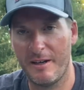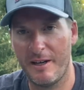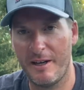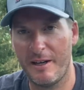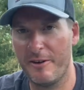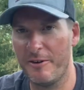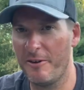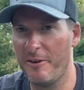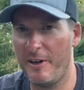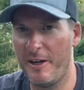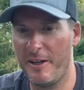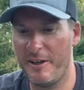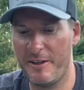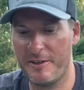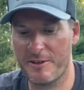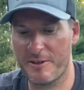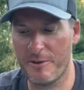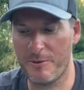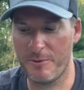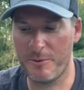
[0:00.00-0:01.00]
I don't know how
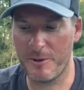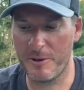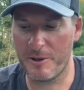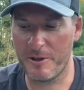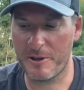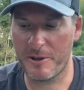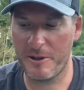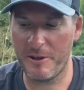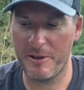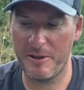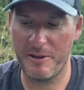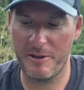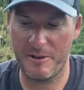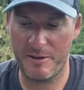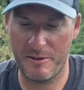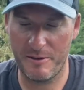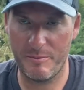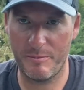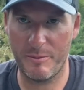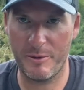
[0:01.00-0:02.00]
that's gonna work,
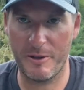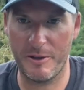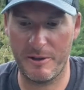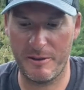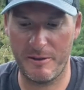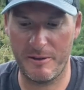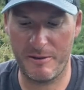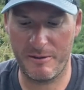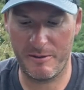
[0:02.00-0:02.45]
but,